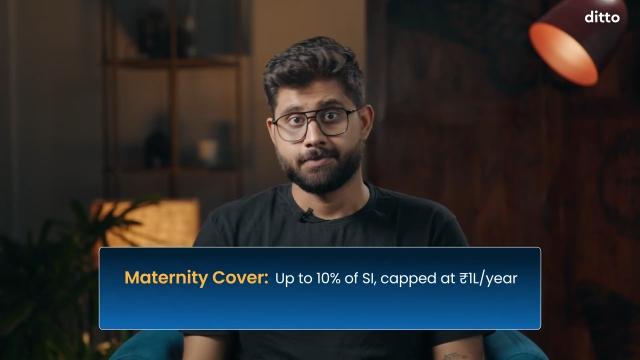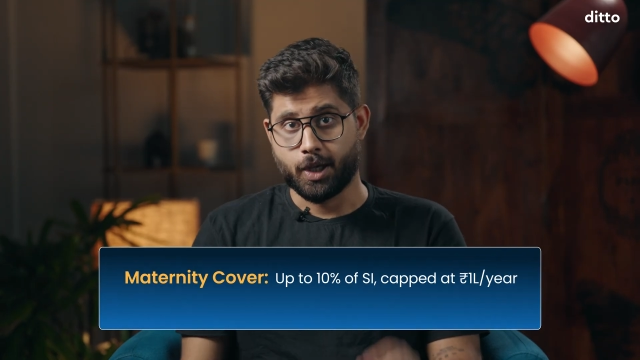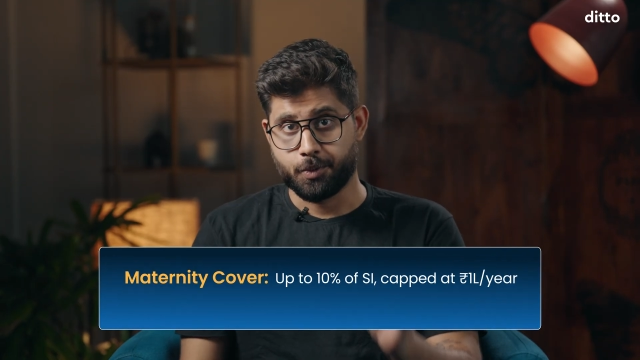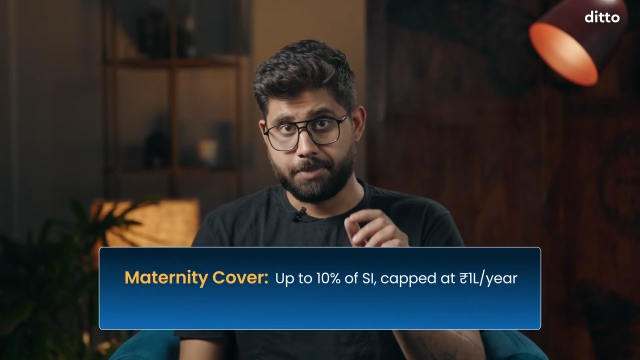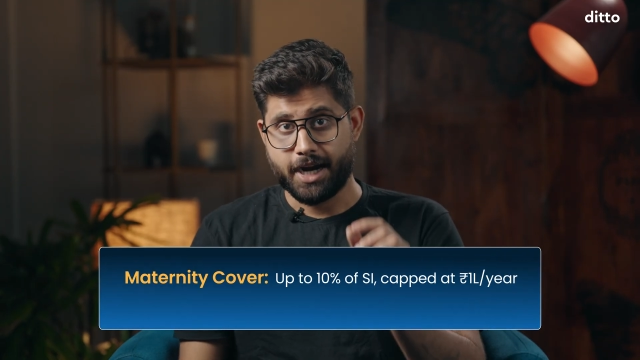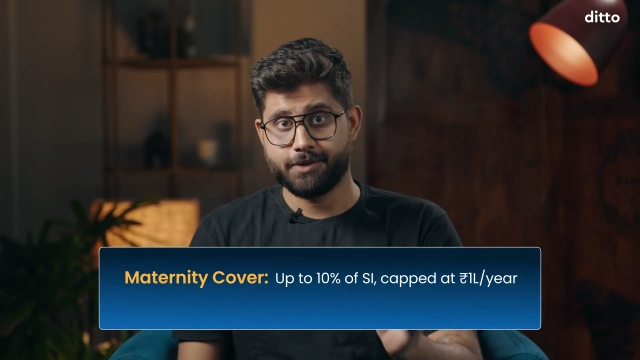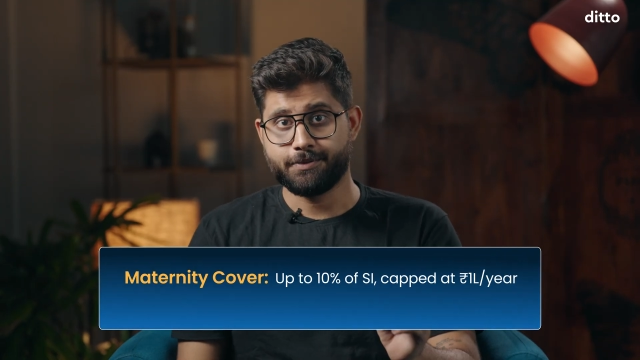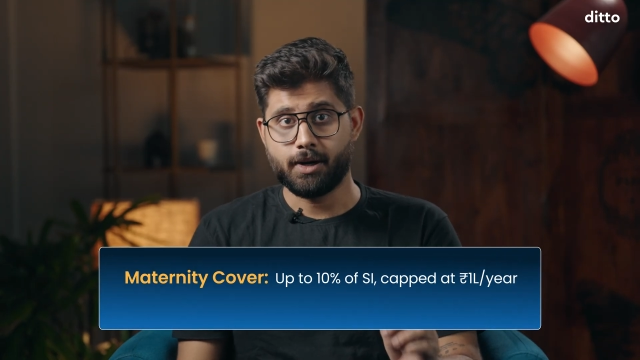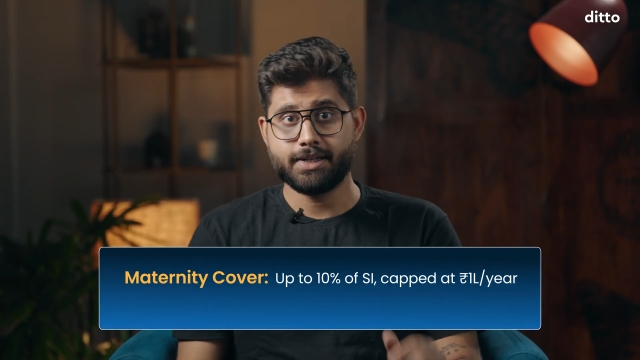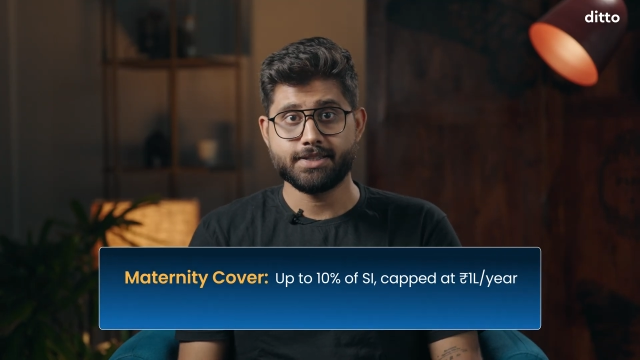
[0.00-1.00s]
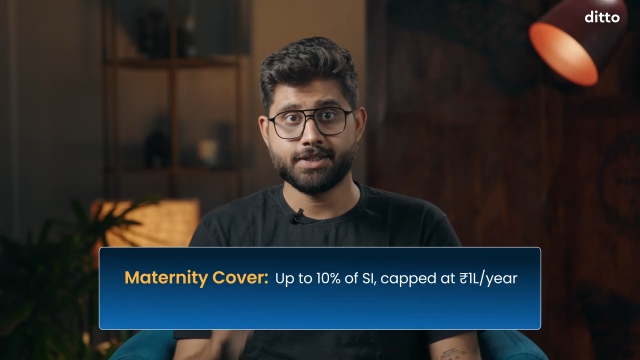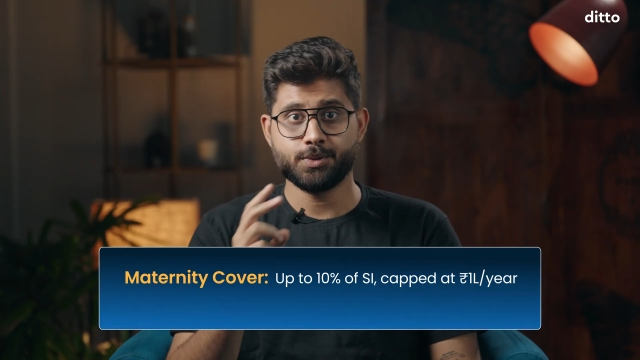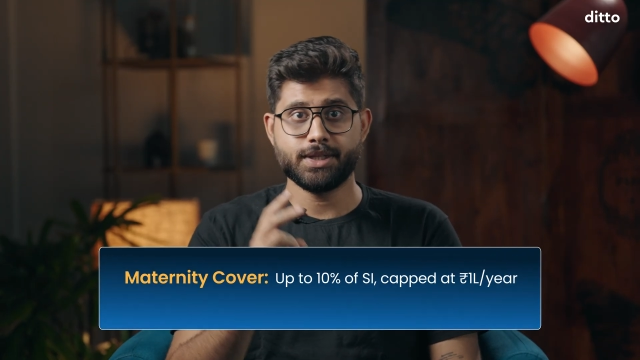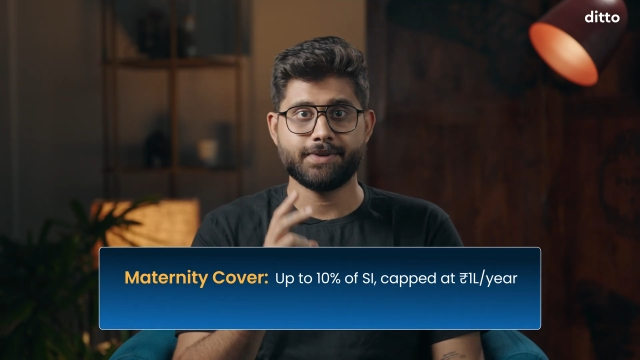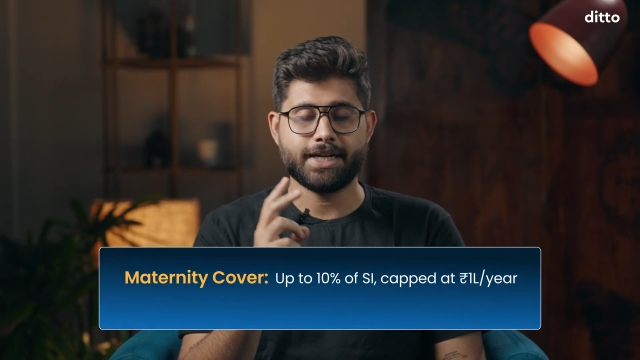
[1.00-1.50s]
Now, by default, there's a
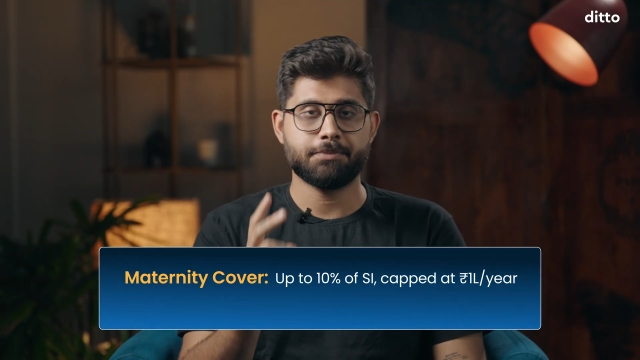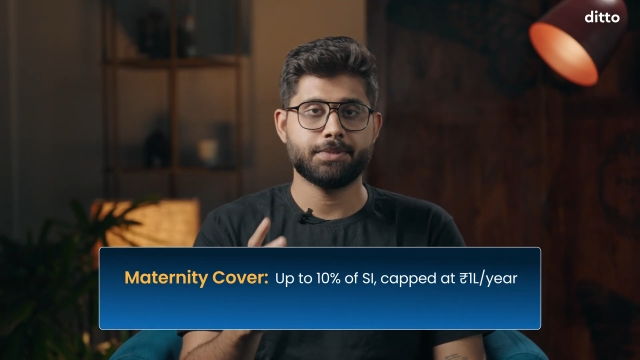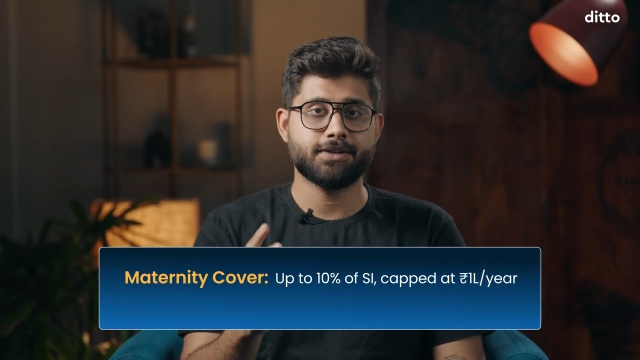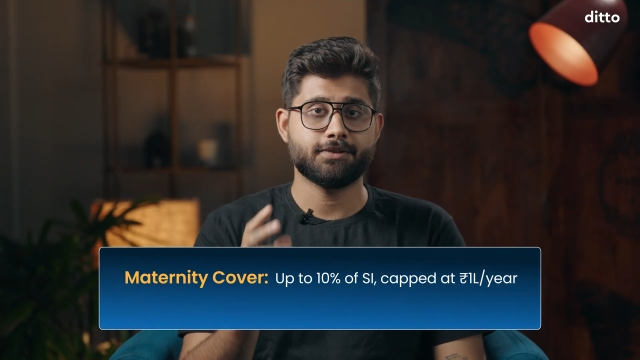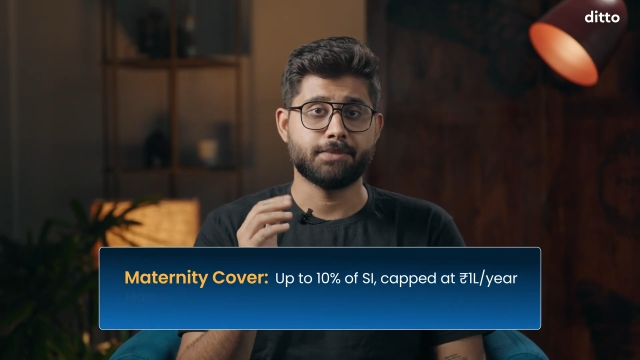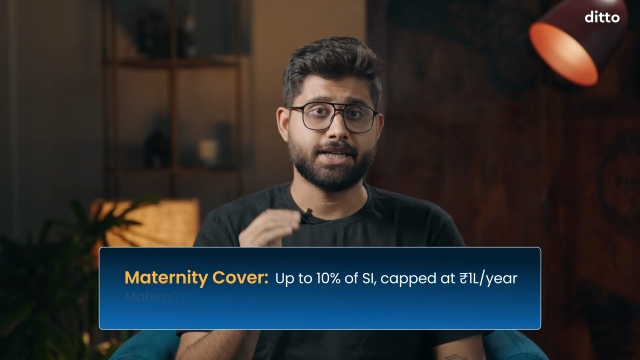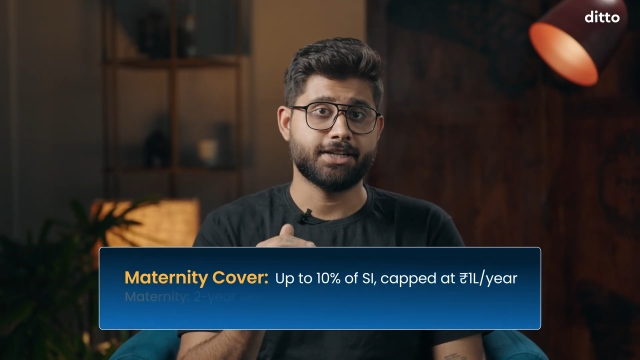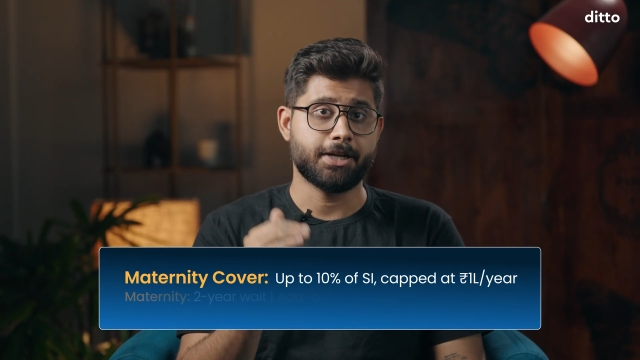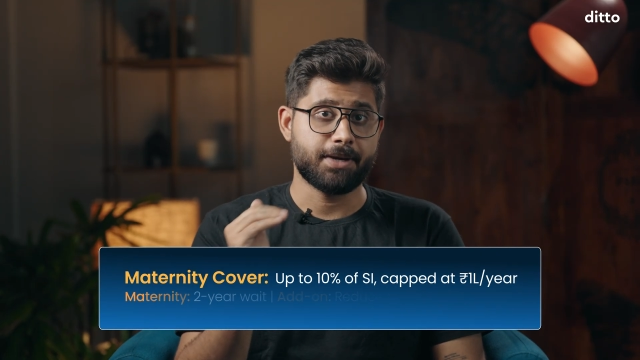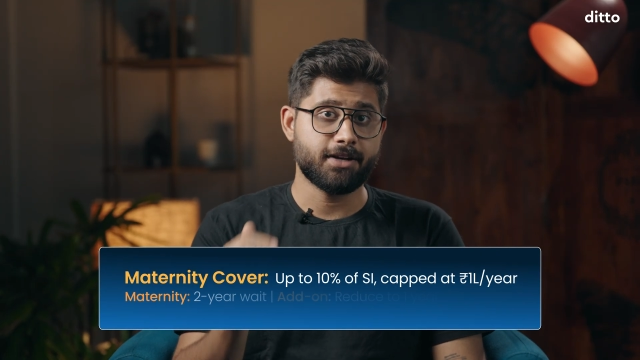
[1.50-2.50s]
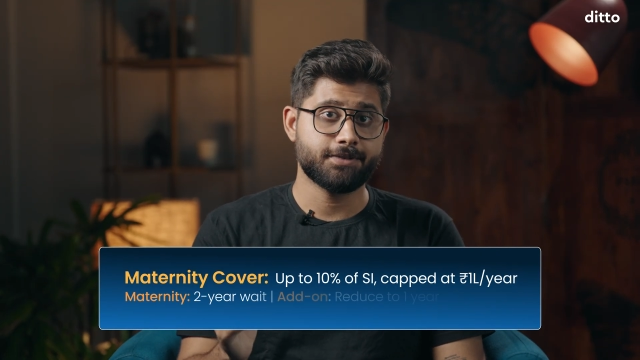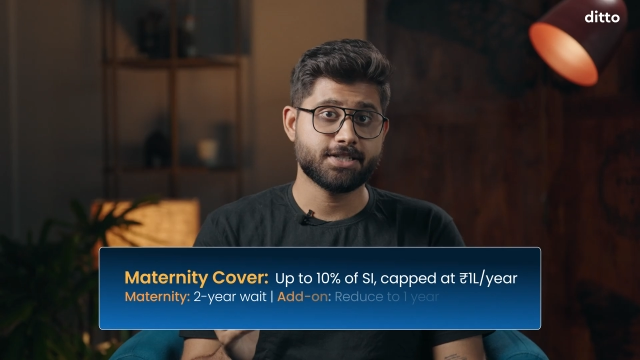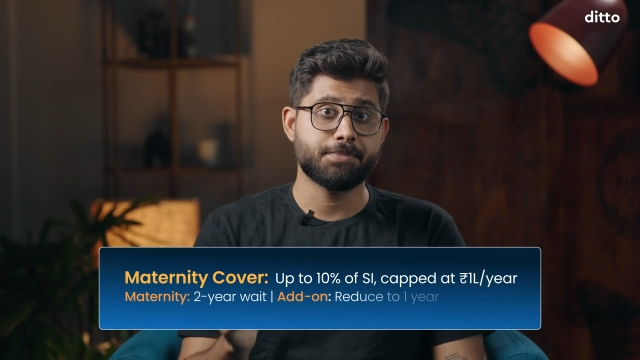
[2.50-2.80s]
2-year waiting period for maternity benefits,